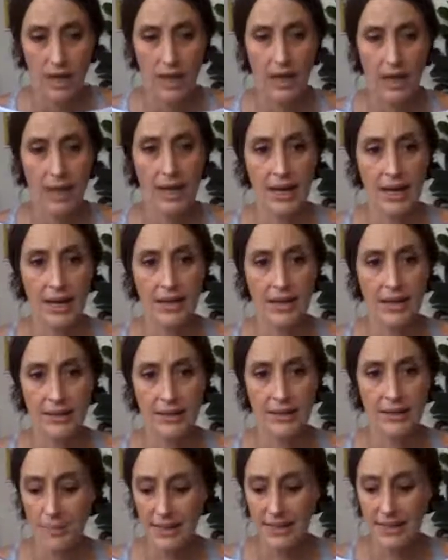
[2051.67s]
And
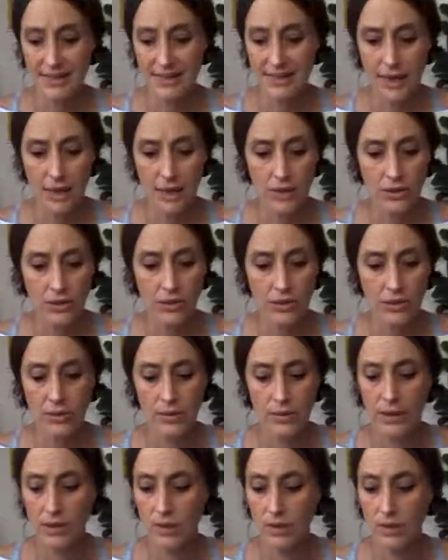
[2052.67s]
I'm going to tell you,
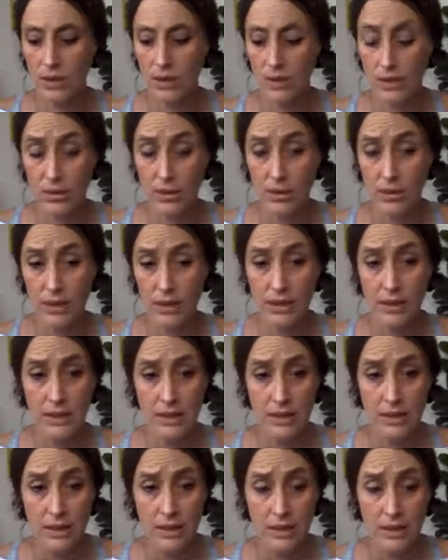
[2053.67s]
and you'll know it,
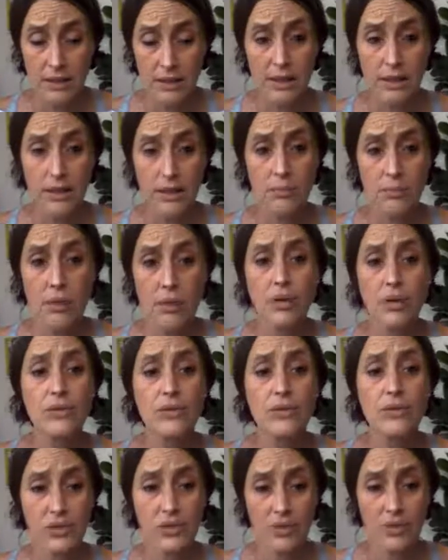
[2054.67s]
the
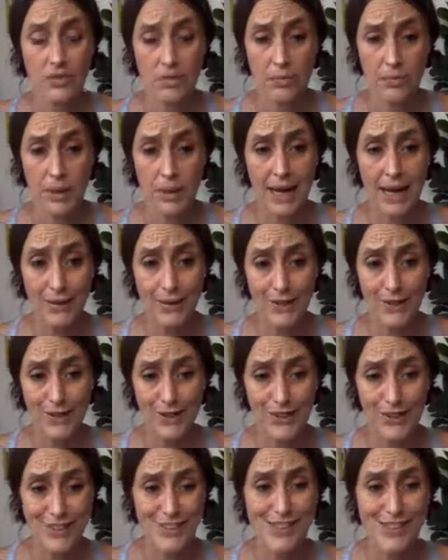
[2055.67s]
most
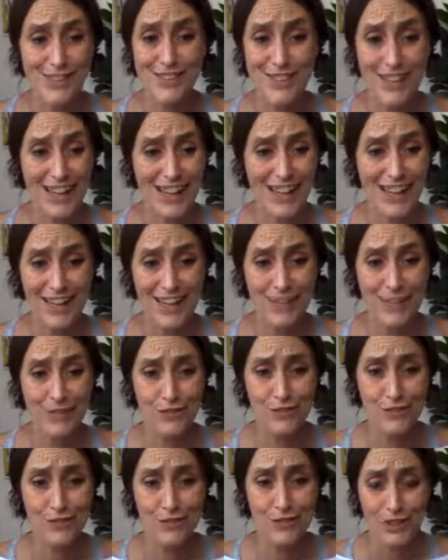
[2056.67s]
disempowered,
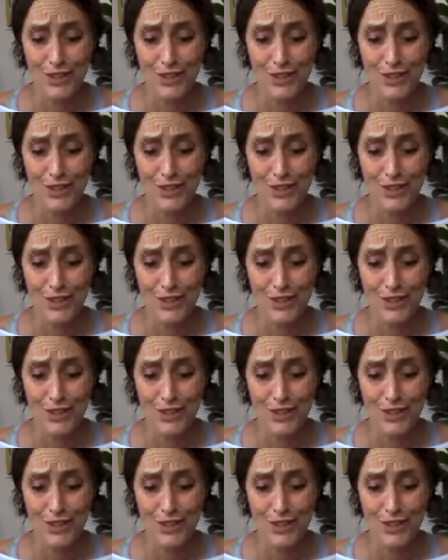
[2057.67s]
enslaved